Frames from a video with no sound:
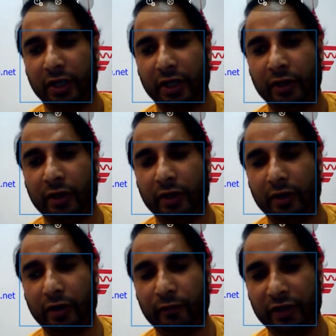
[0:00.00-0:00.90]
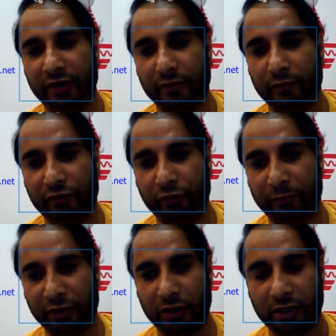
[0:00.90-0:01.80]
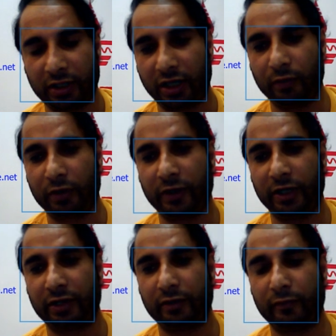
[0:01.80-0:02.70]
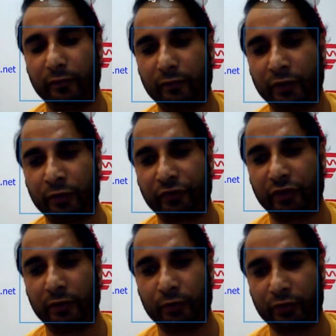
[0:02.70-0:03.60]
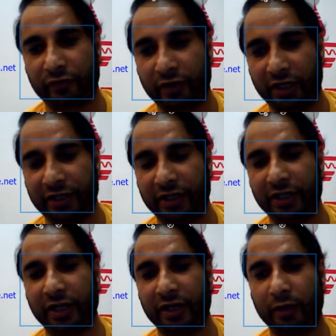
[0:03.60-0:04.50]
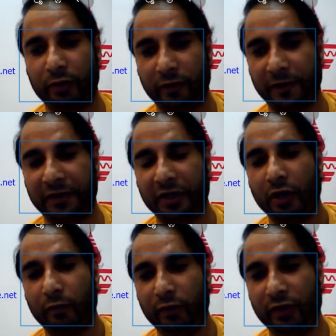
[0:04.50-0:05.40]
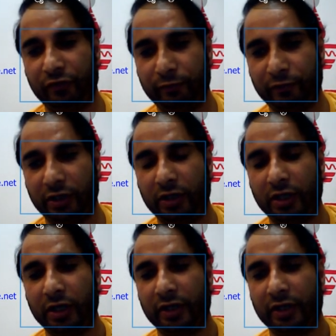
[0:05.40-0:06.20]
vSphere. I will create a Windows Server 2019, and I will create vSphere,